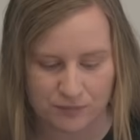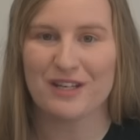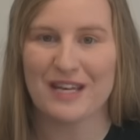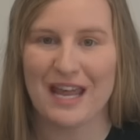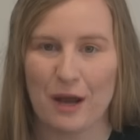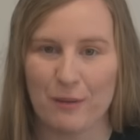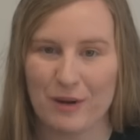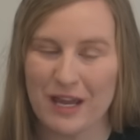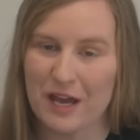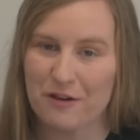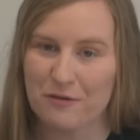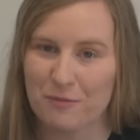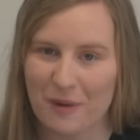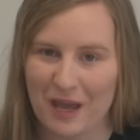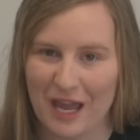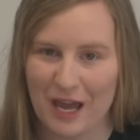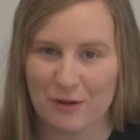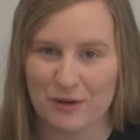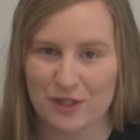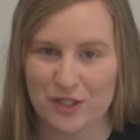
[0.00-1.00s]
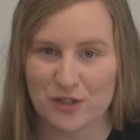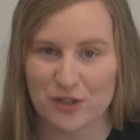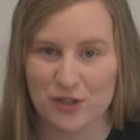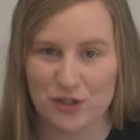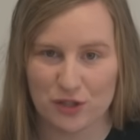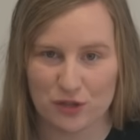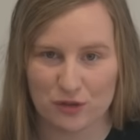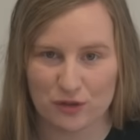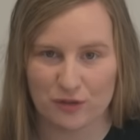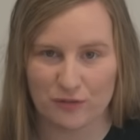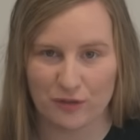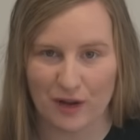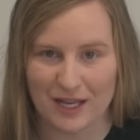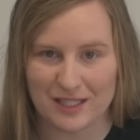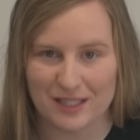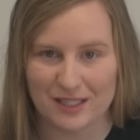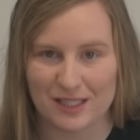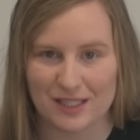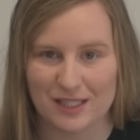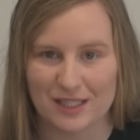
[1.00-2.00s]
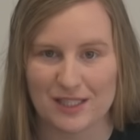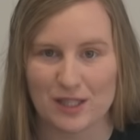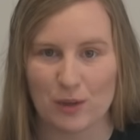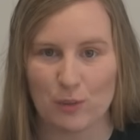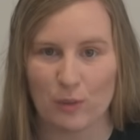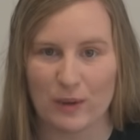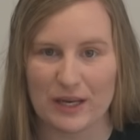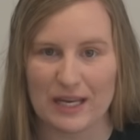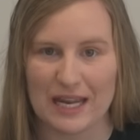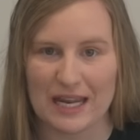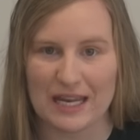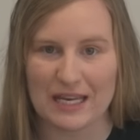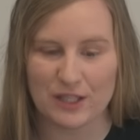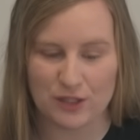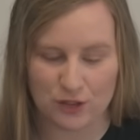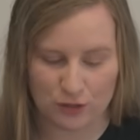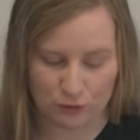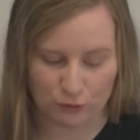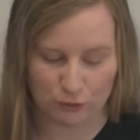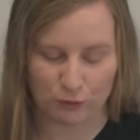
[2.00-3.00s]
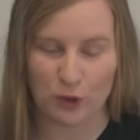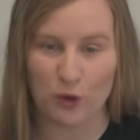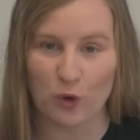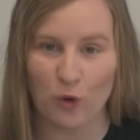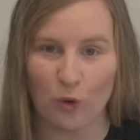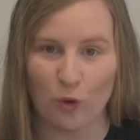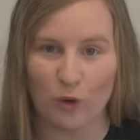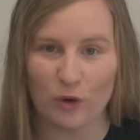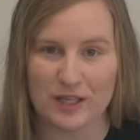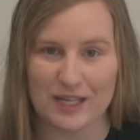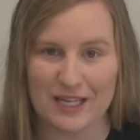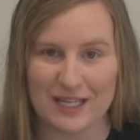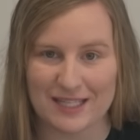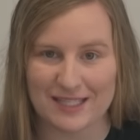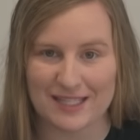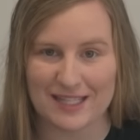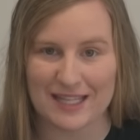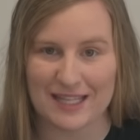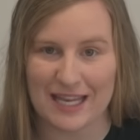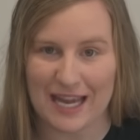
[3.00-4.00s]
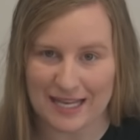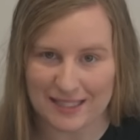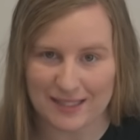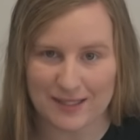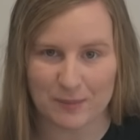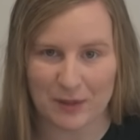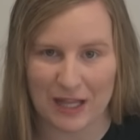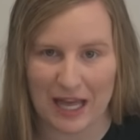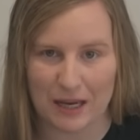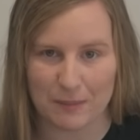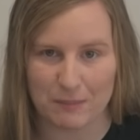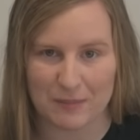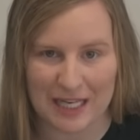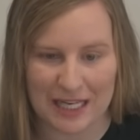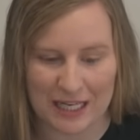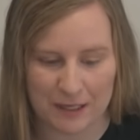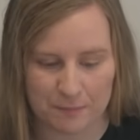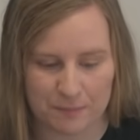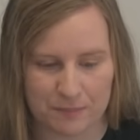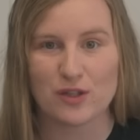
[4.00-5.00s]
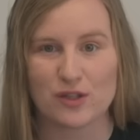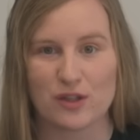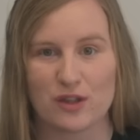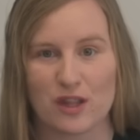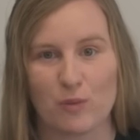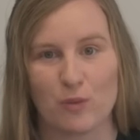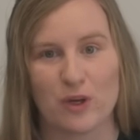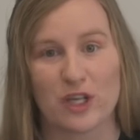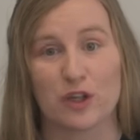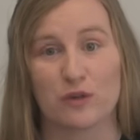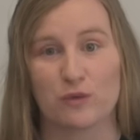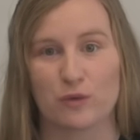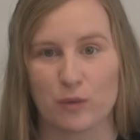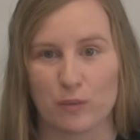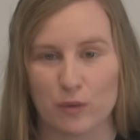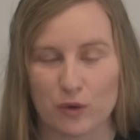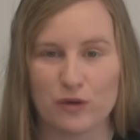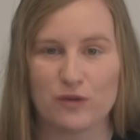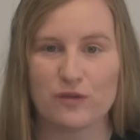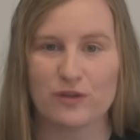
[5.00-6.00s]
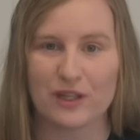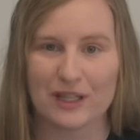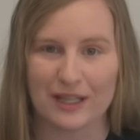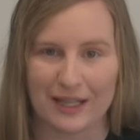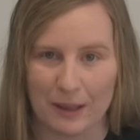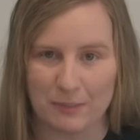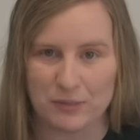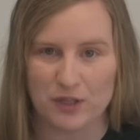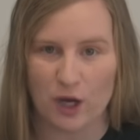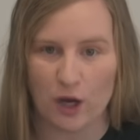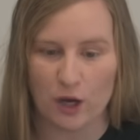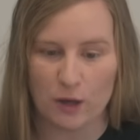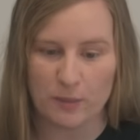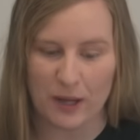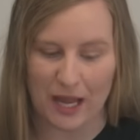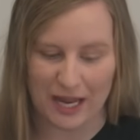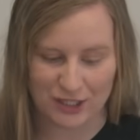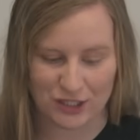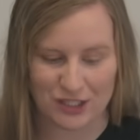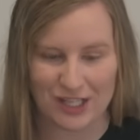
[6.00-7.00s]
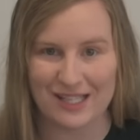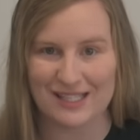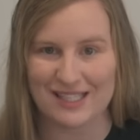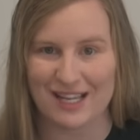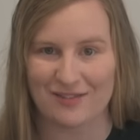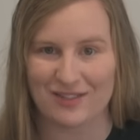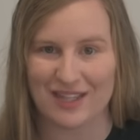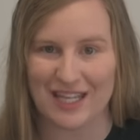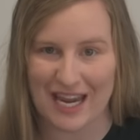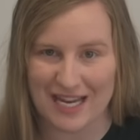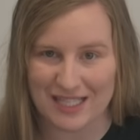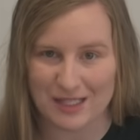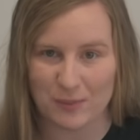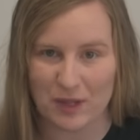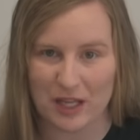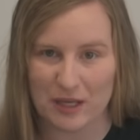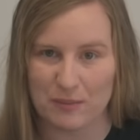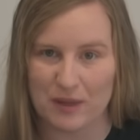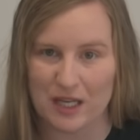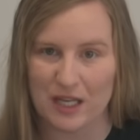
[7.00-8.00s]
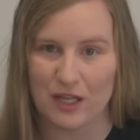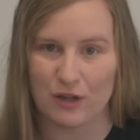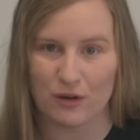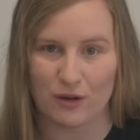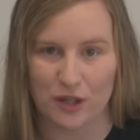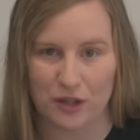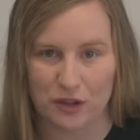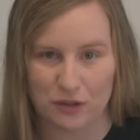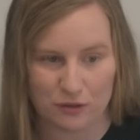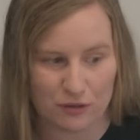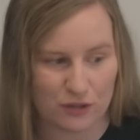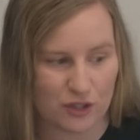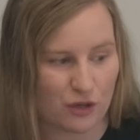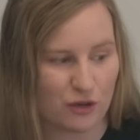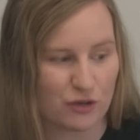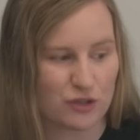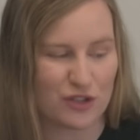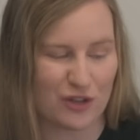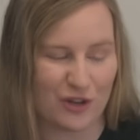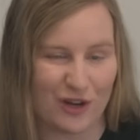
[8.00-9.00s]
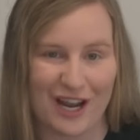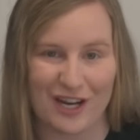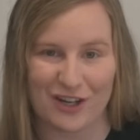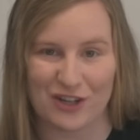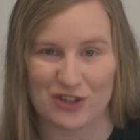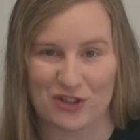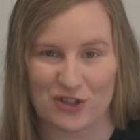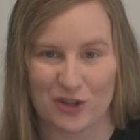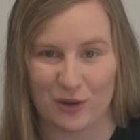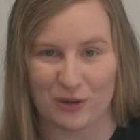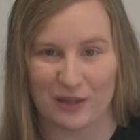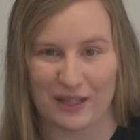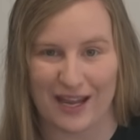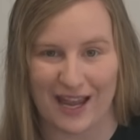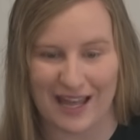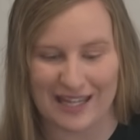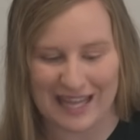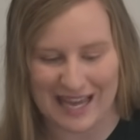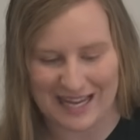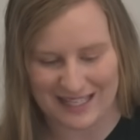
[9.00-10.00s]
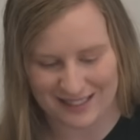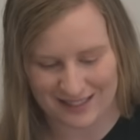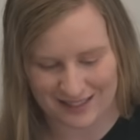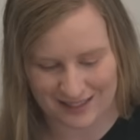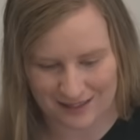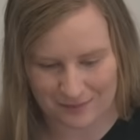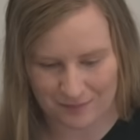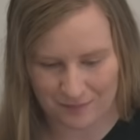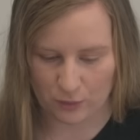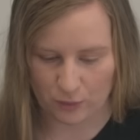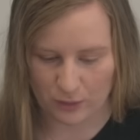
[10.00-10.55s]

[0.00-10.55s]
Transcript: Now we have power to the 2 devices, we need to record into the S Play Mini. So then we can remove the laptop and just have the S Play Mini going through the Octo and controlling our lights.